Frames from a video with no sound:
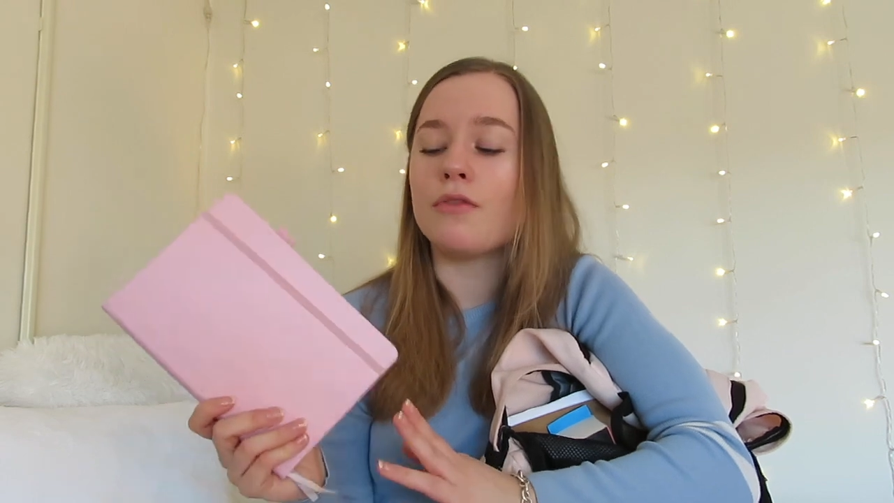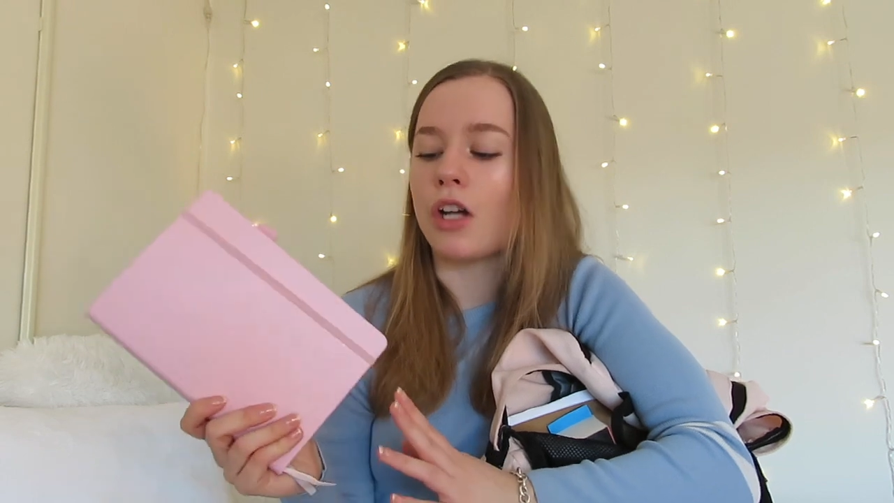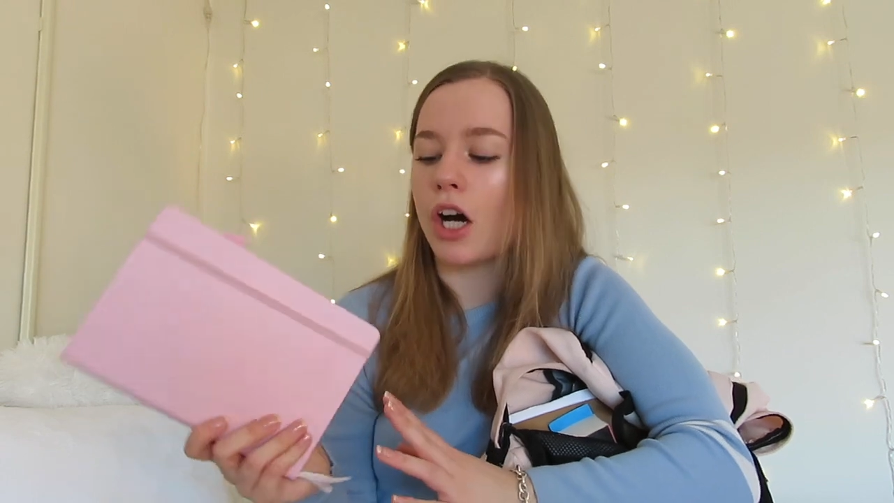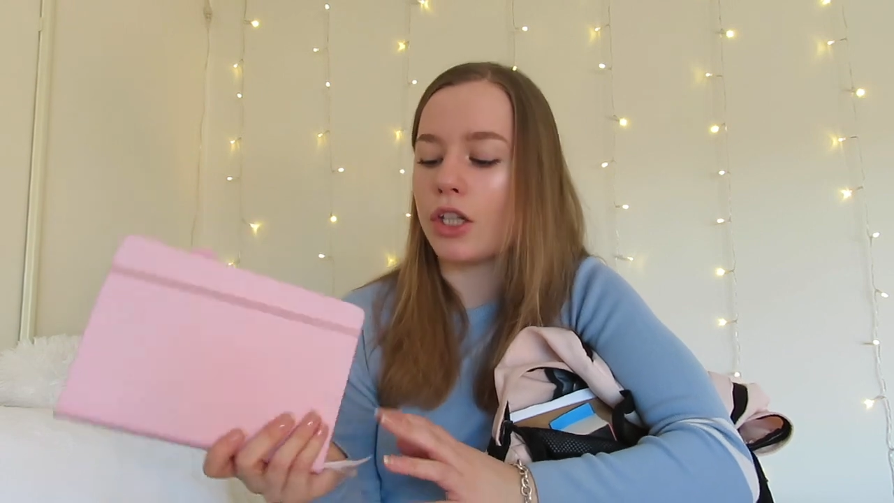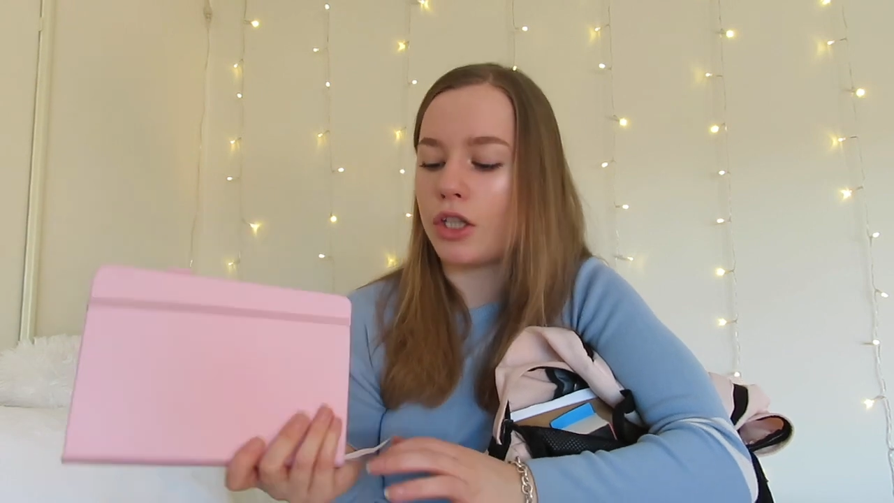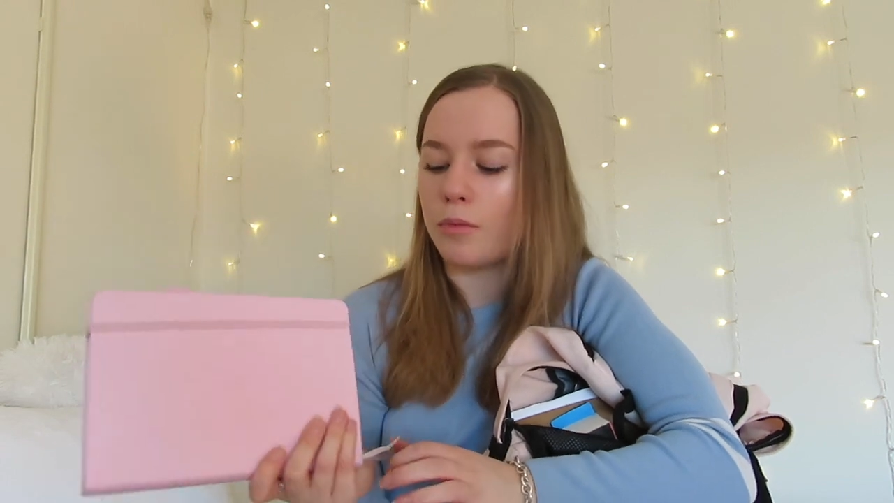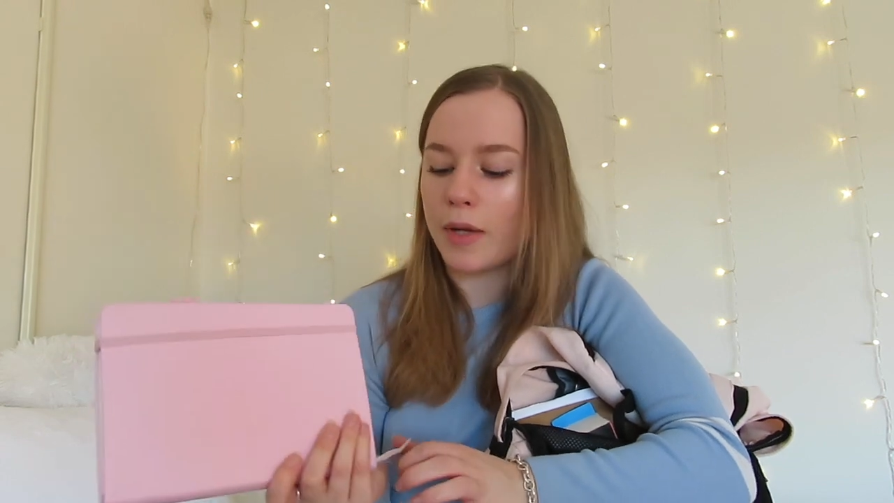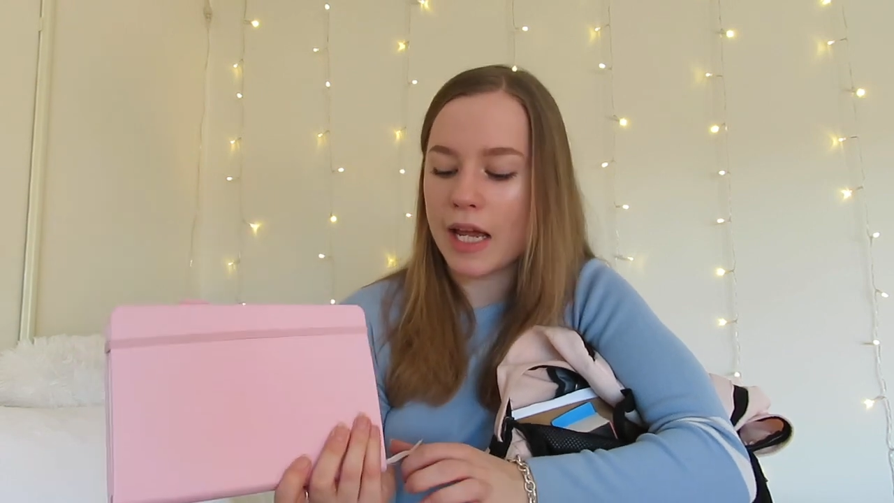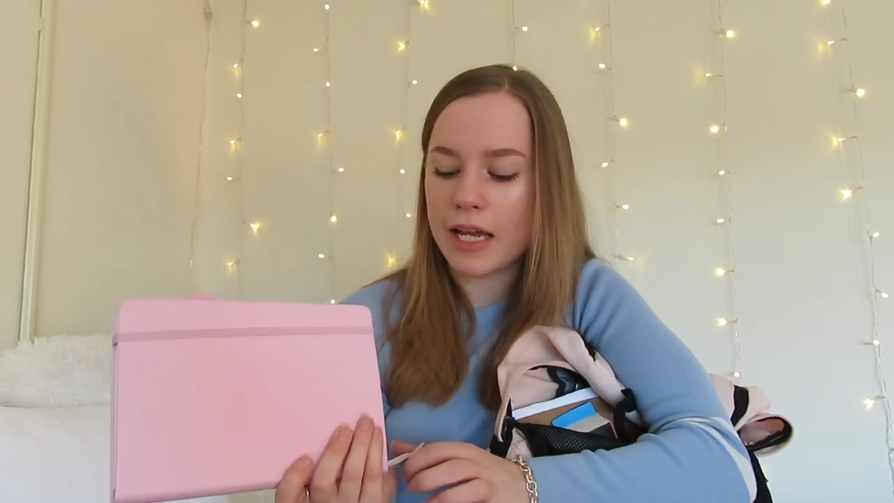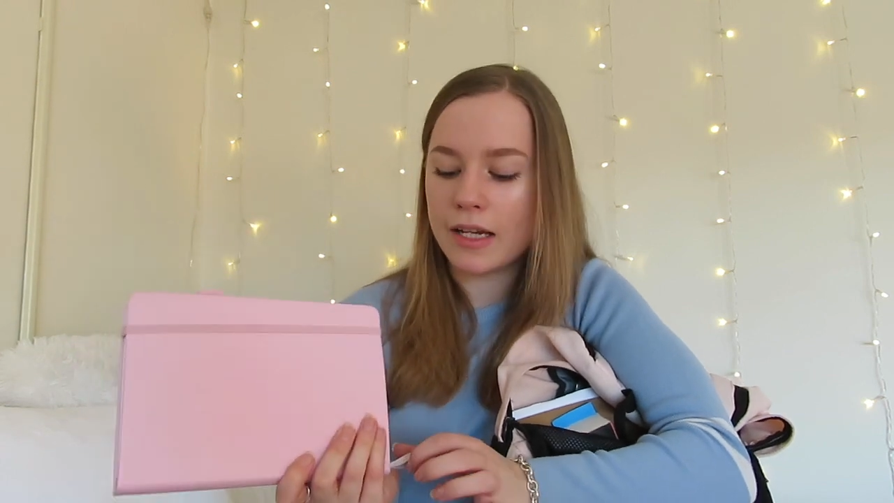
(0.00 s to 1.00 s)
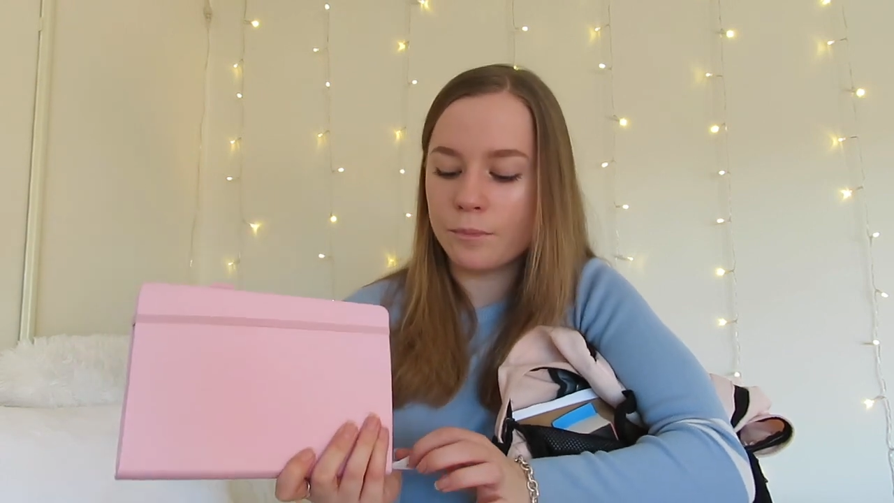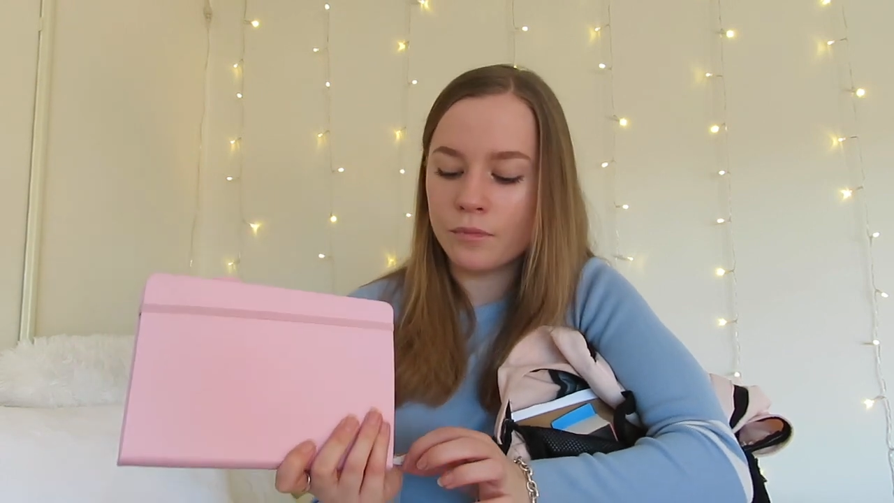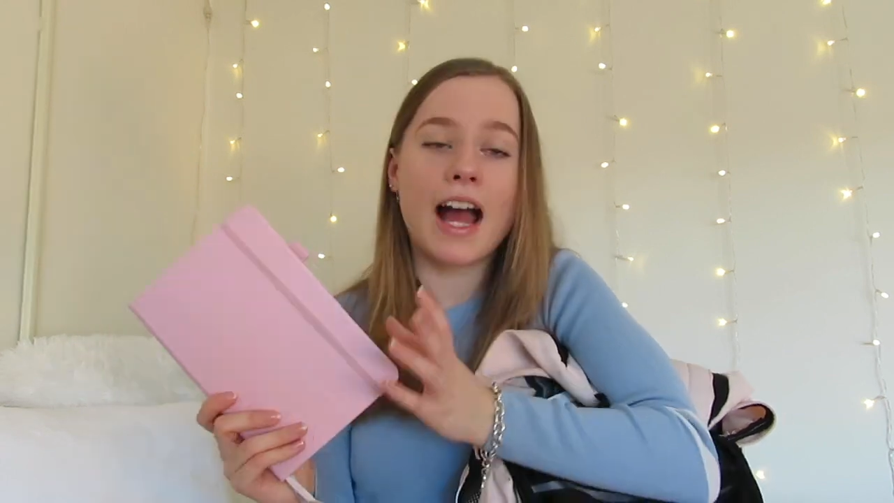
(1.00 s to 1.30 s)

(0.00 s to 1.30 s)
not too big.